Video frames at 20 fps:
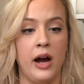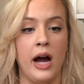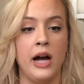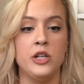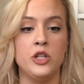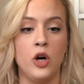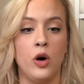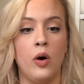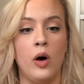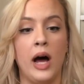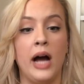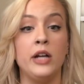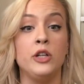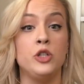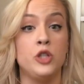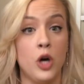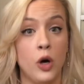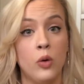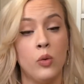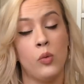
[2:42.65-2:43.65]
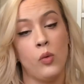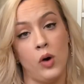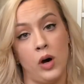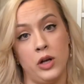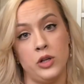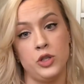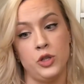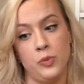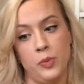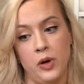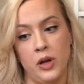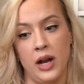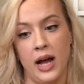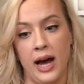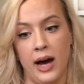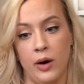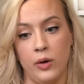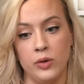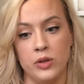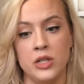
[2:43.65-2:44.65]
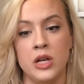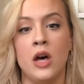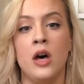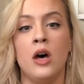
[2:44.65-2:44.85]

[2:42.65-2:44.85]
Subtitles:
I don't want to put out